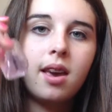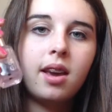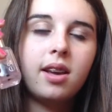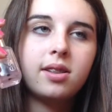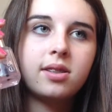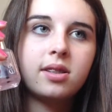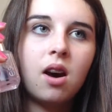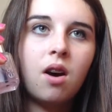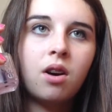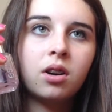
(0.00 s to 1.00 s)
it's
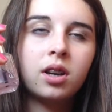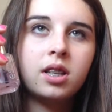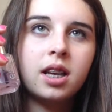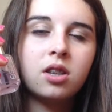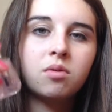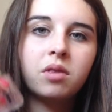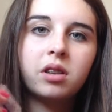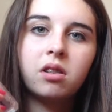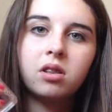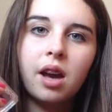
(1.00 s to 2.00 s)
hard. It takes a really
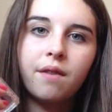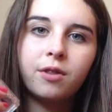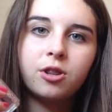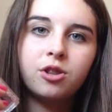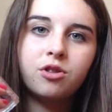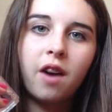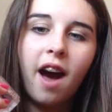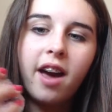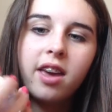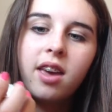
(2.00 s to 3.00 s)
long time for it to
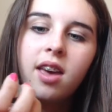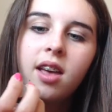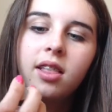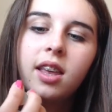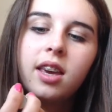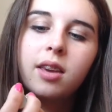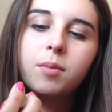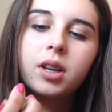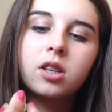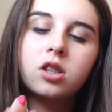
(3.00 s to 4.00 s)
dry, like,
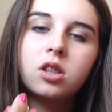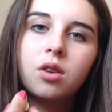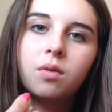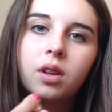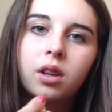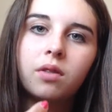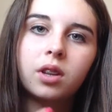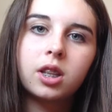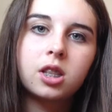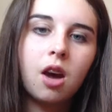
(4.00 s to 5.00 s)
but it's really,
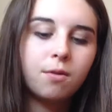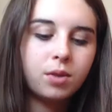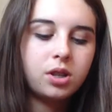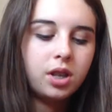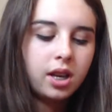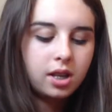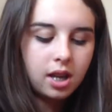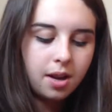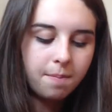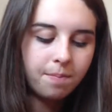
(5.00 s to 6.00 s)
really soft once you get it
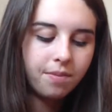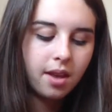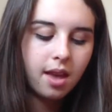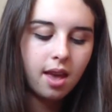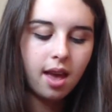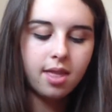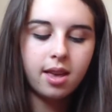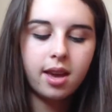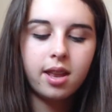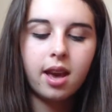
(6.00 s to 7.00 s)
done. And
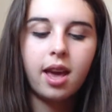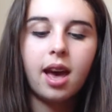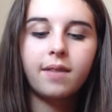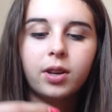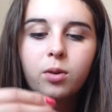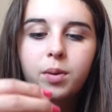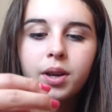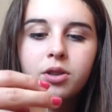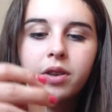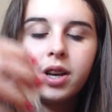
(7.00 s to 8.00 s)
then I have a
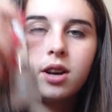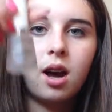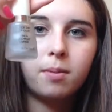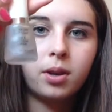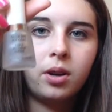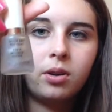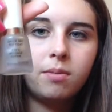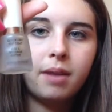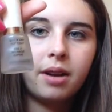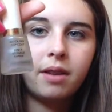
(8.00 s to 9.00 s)
Quick Dry Top
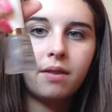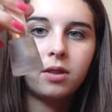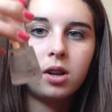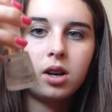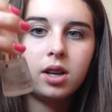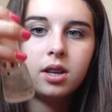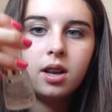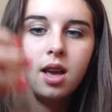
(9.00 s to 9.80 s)
Coat by Revlon.